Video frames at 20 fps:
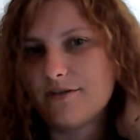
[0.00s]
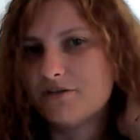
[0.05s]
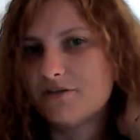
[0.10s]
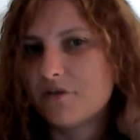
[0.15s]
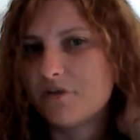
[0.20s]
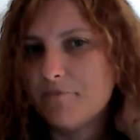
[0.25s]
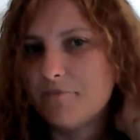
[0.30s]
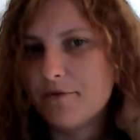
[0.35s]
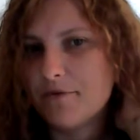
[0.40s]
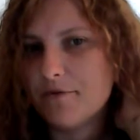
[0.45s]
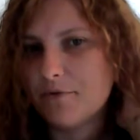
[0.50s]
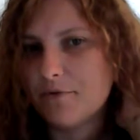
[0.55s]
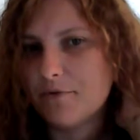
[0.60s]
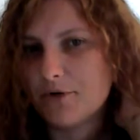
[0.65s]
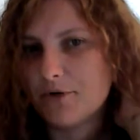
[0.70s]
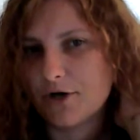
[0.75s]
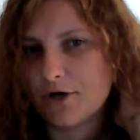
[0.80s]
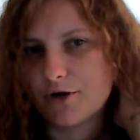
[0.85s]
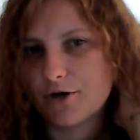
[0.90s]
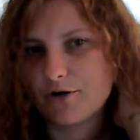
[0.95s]
some people would
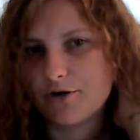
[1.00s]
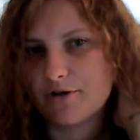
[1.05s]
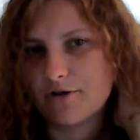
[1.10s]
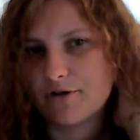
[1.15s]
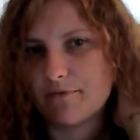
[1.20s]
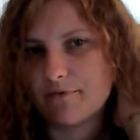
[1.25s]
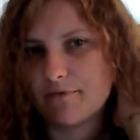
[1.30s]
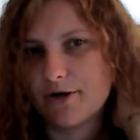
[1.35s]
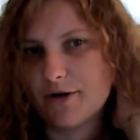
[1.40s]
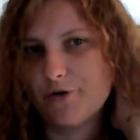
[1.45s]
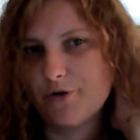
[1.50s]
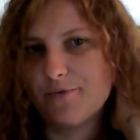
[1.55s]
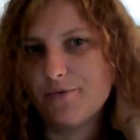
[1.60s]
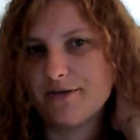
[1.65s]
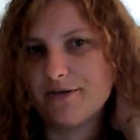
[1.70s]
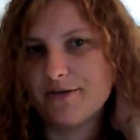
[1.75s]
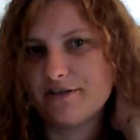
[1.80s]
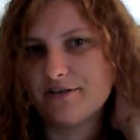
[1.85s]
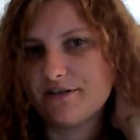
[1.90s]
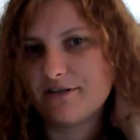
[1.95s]
argue that my home
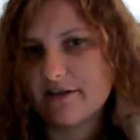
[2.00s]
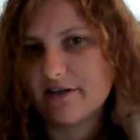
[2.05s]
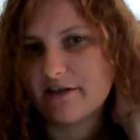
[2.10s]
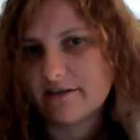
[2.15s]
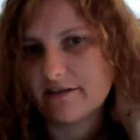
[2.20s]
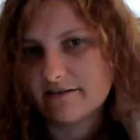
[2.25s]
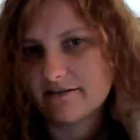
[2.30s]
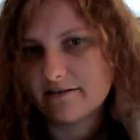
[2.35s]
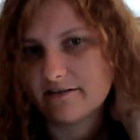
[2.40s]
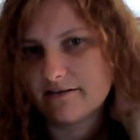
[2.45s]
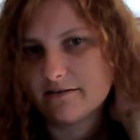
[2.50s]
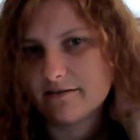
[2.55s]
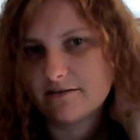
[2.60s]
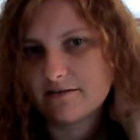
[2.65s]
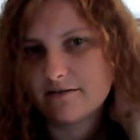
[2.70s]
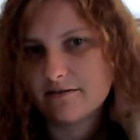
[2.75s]
is in Texas,